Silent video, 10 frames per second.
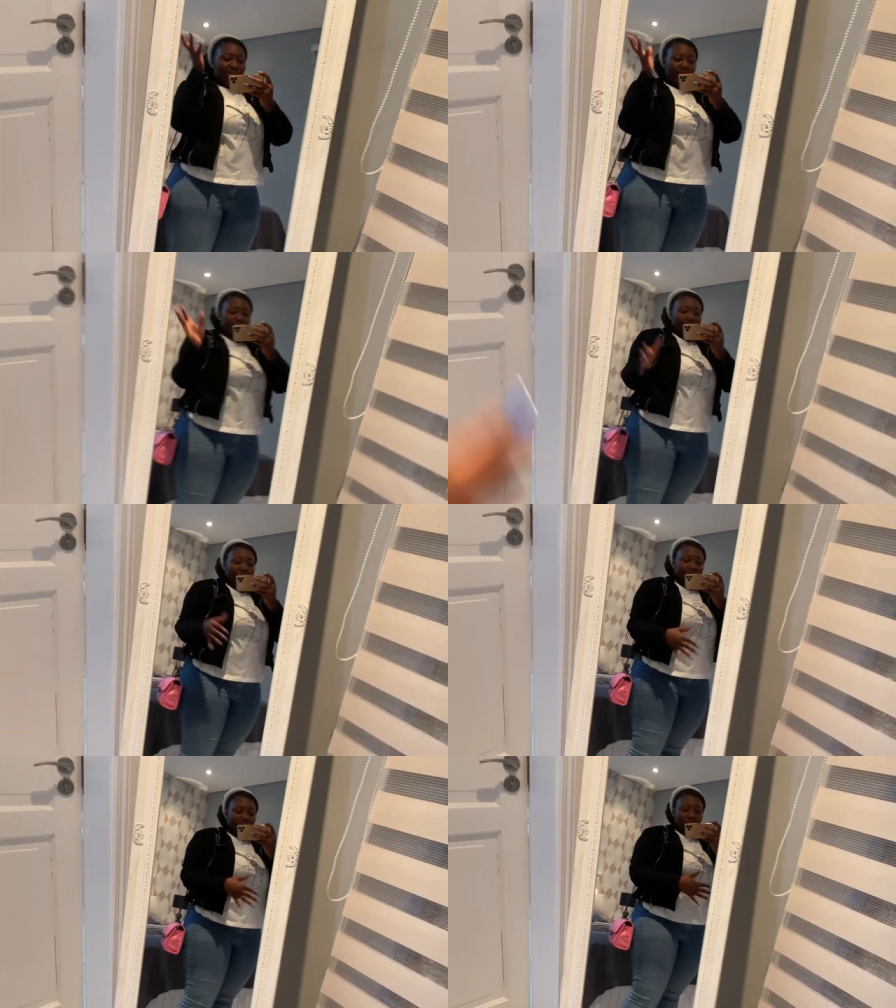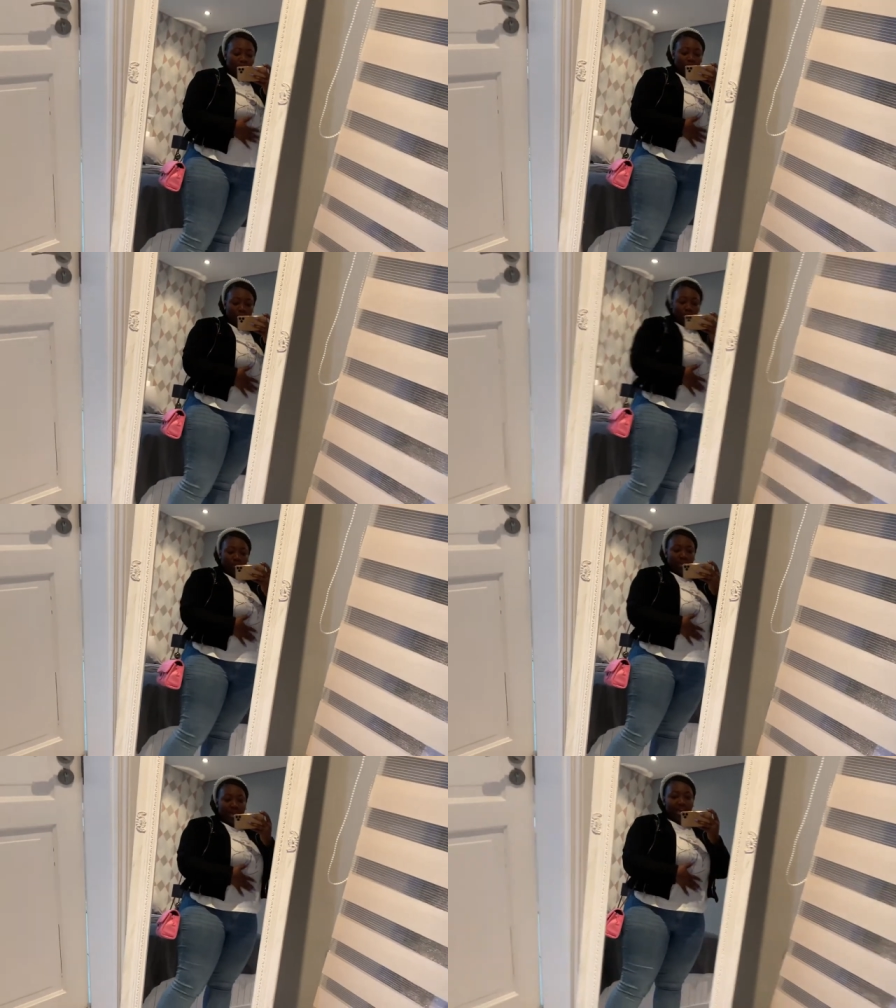Okay, so
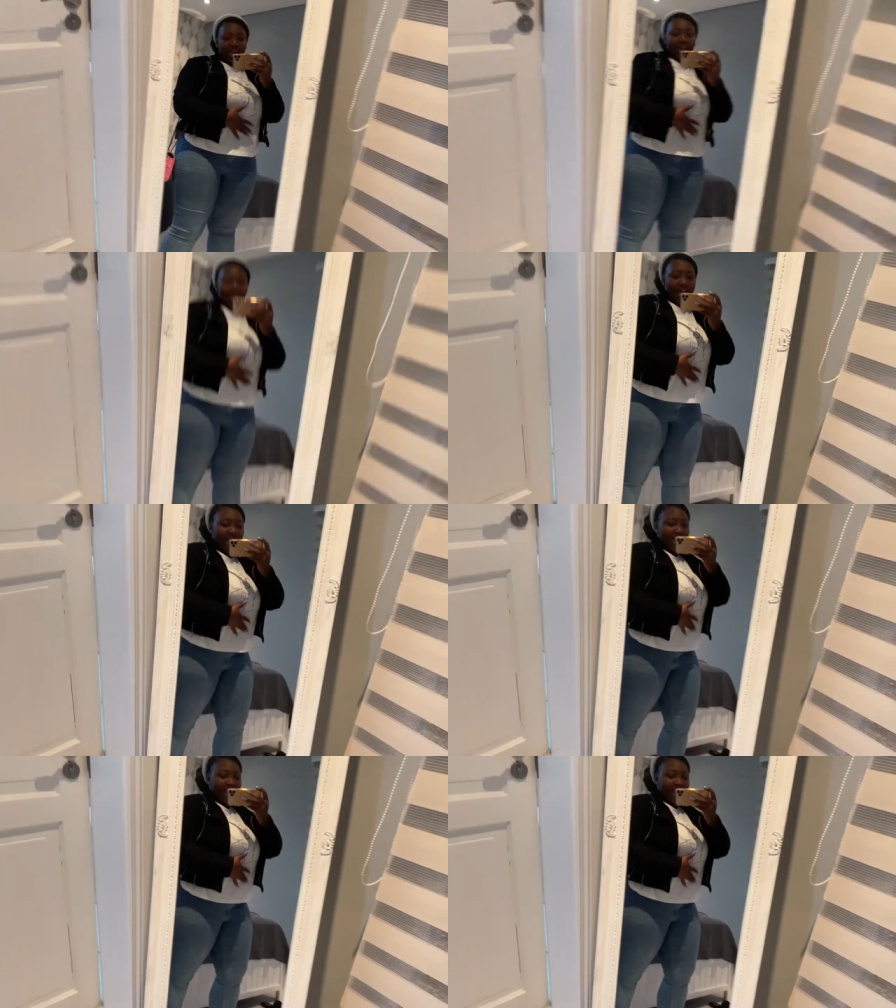yeah, I